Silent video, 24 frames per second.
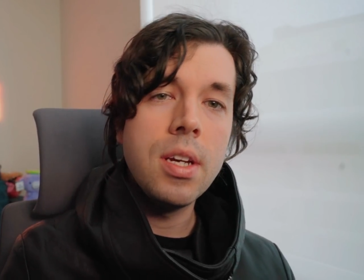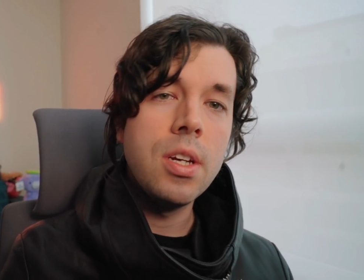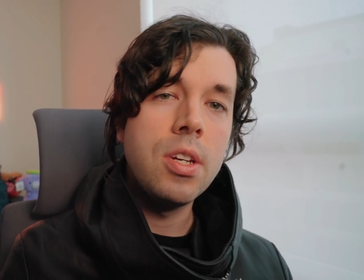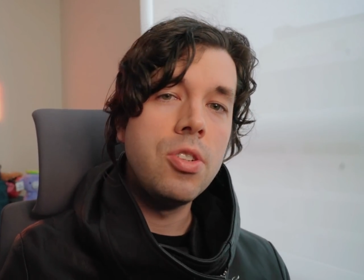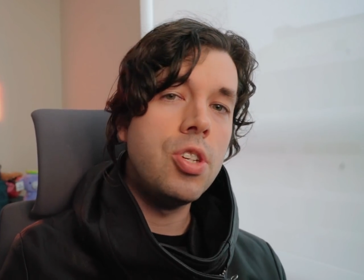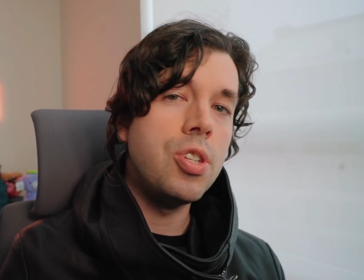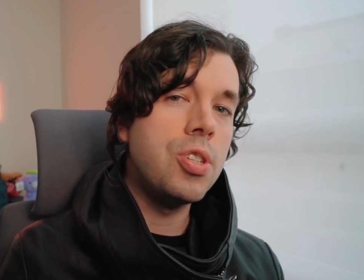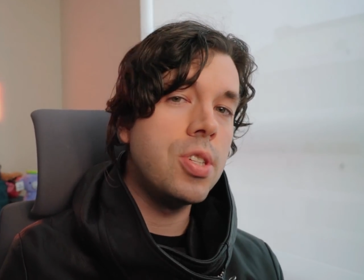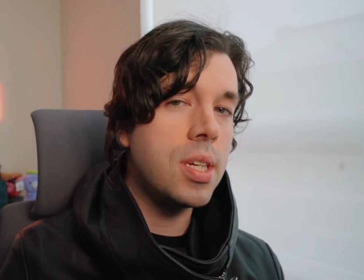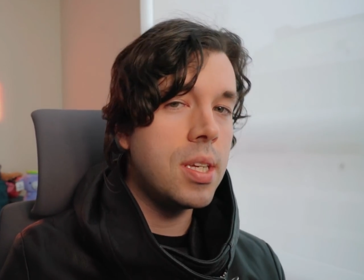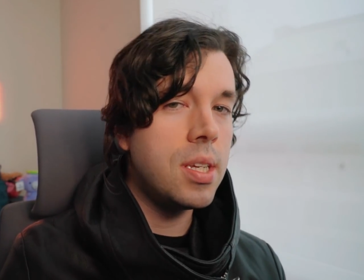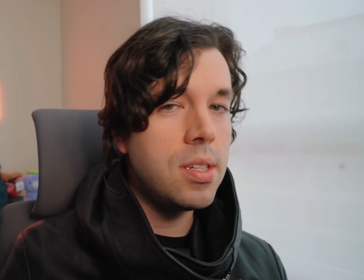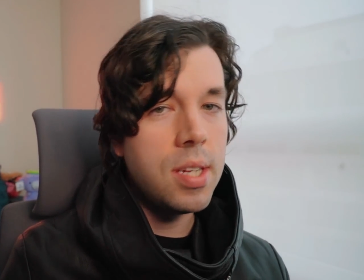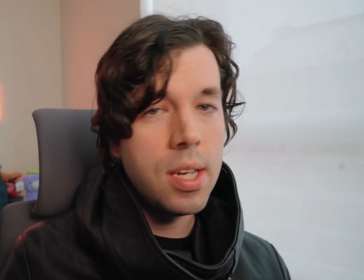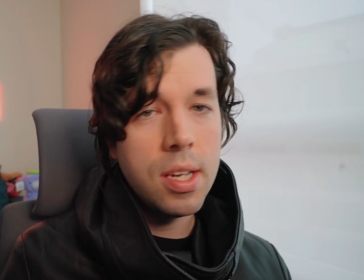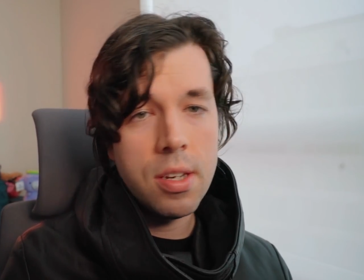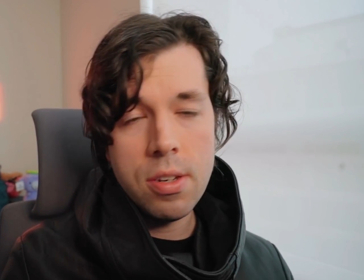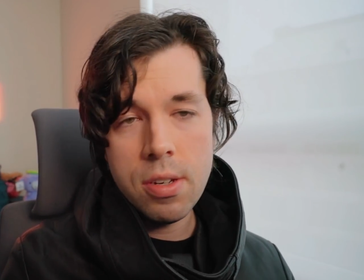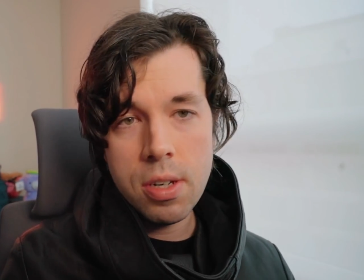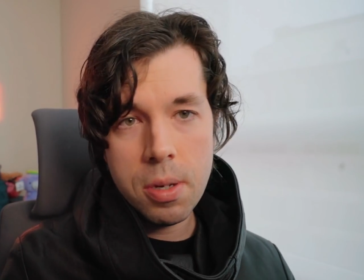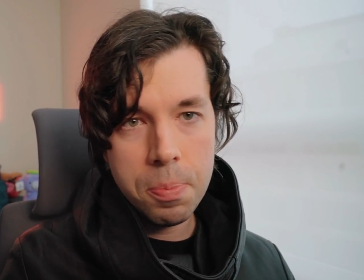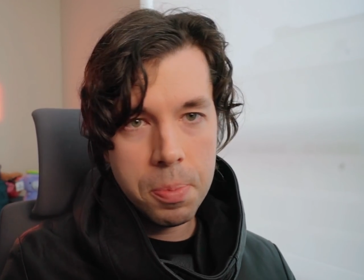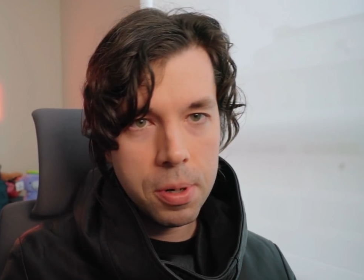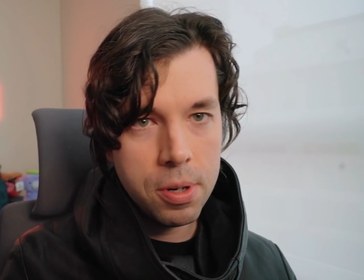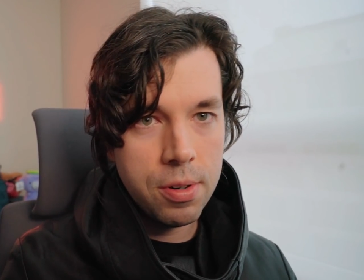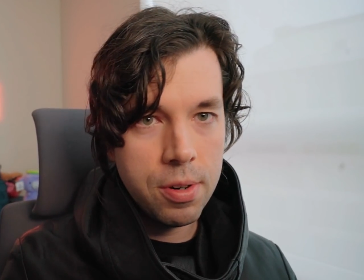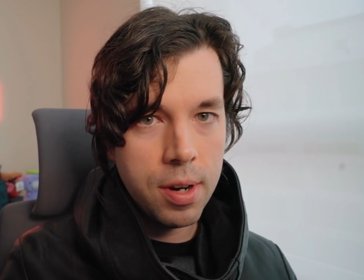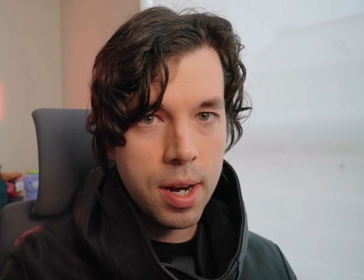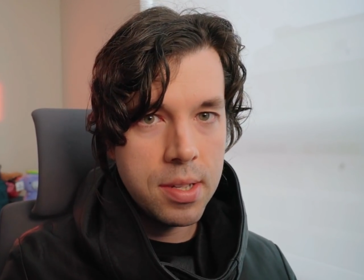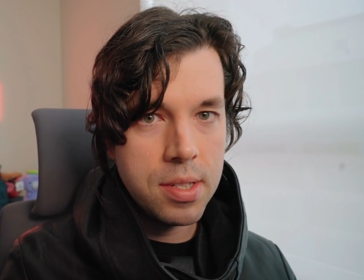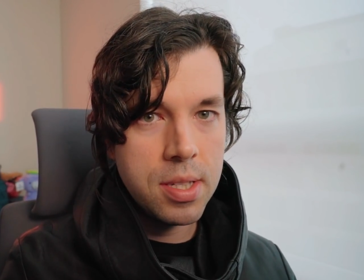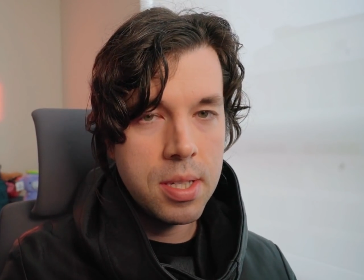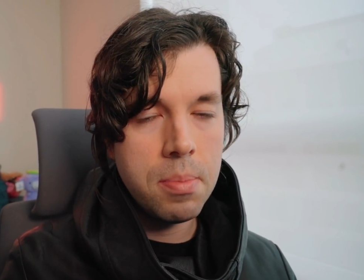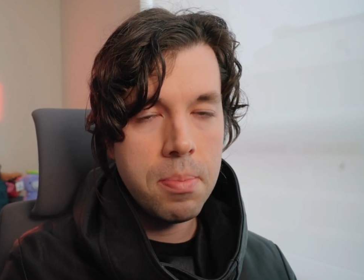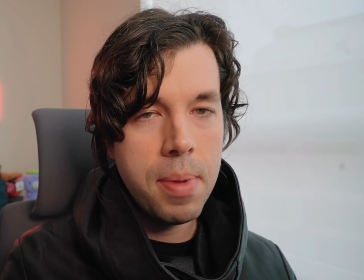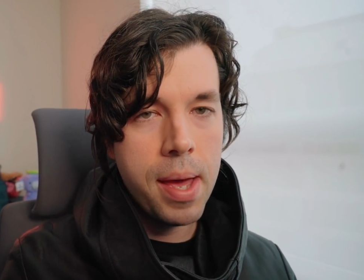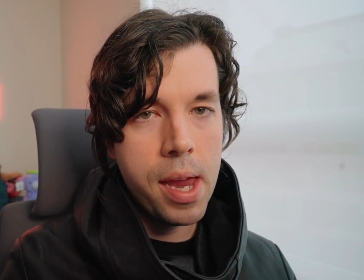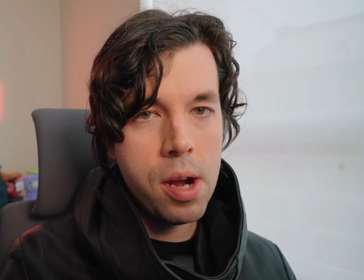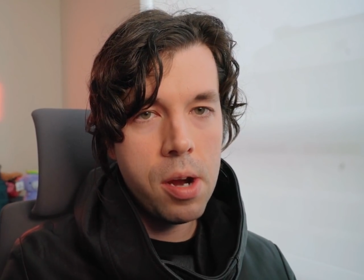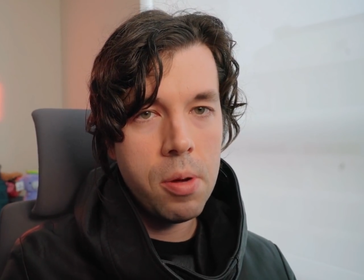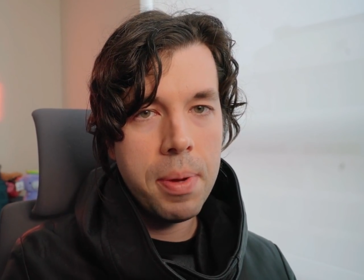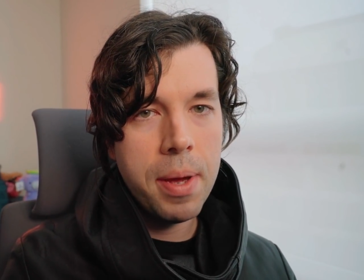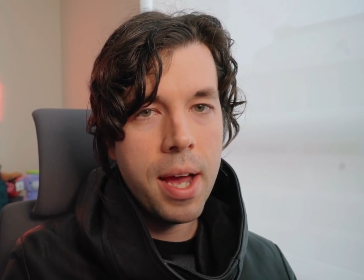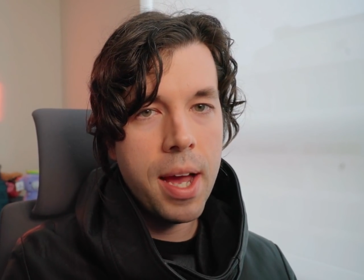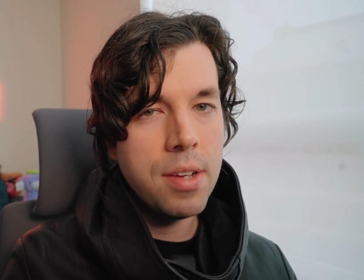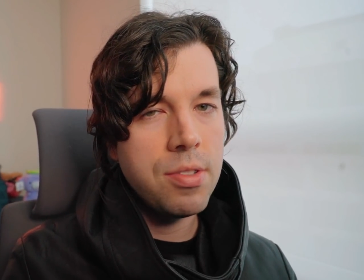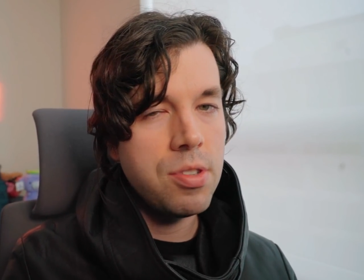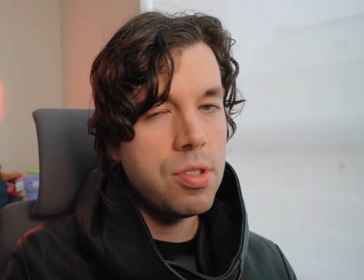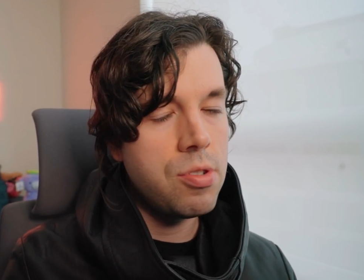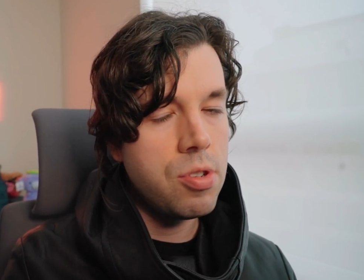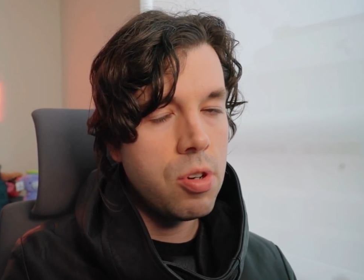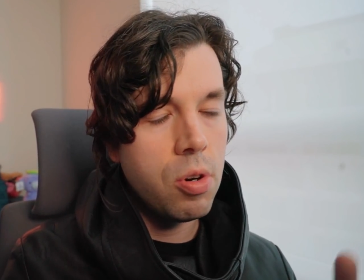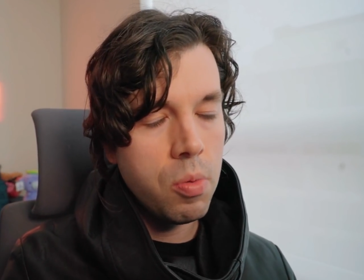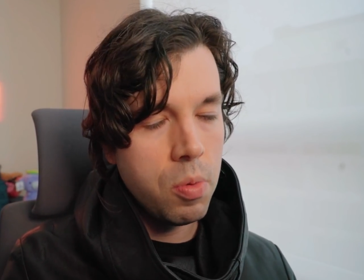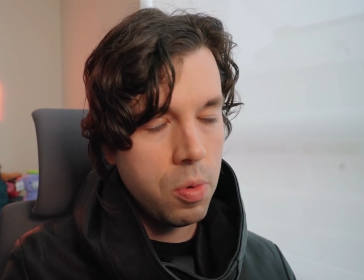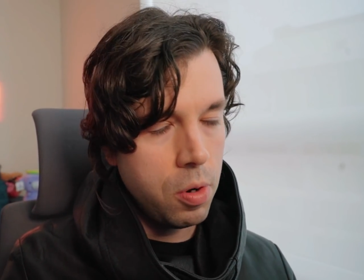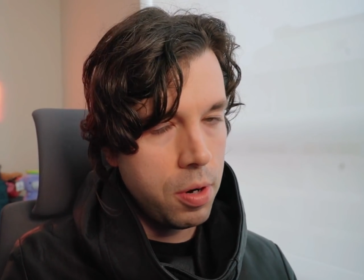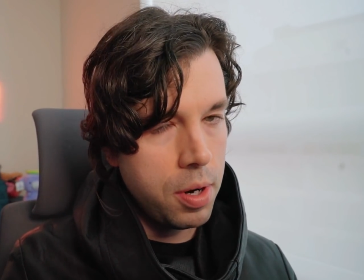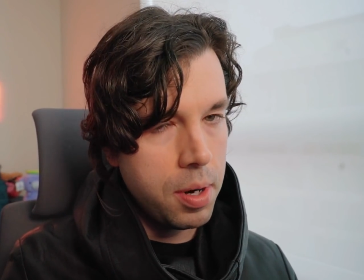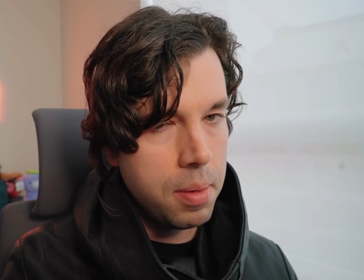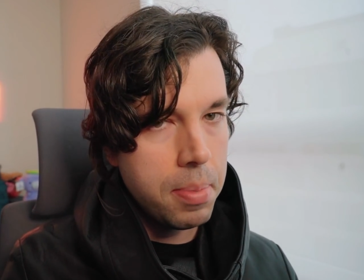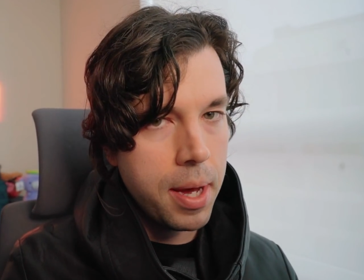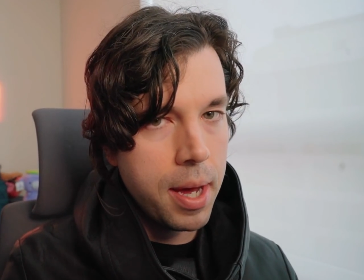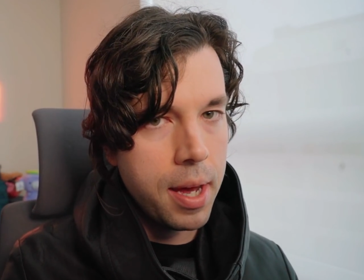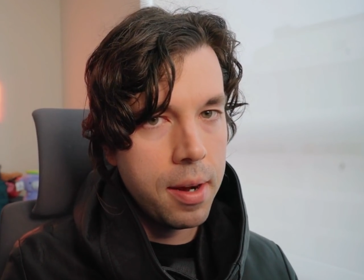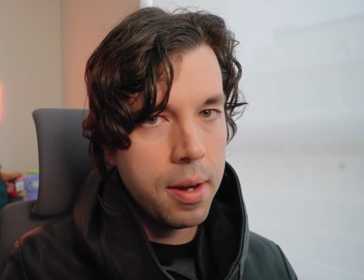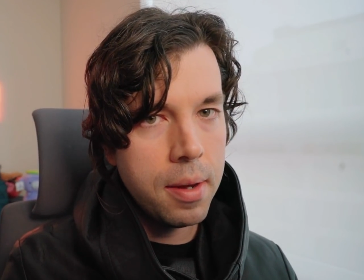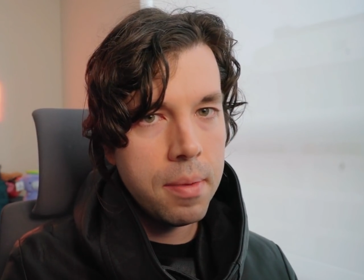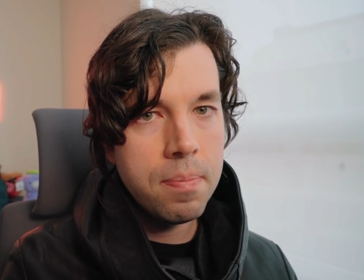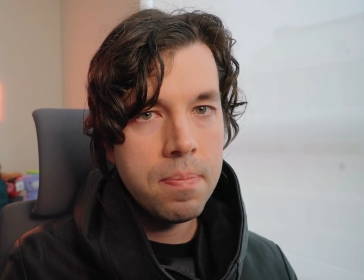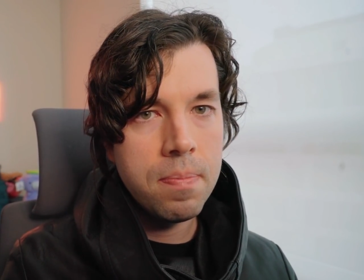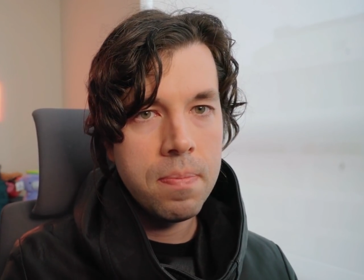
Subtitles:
just continue to progress the Battle Pass and don't worry about it.